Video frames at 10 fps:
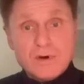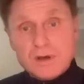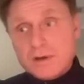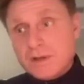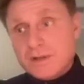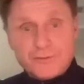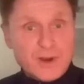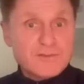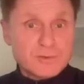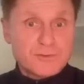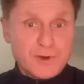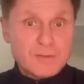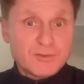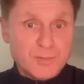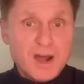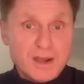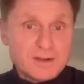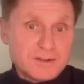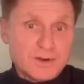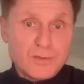in a frame frame of mind,
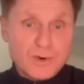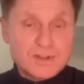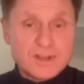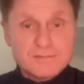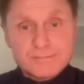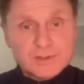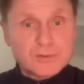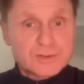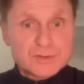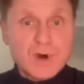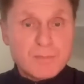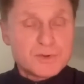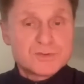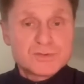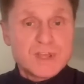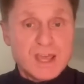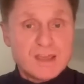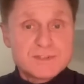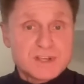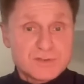you know, where they there were two up in two
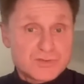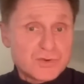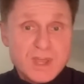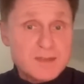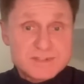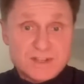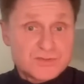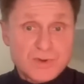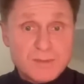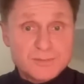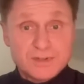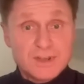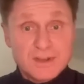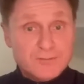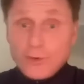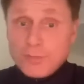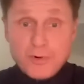games and drew games. They dropped four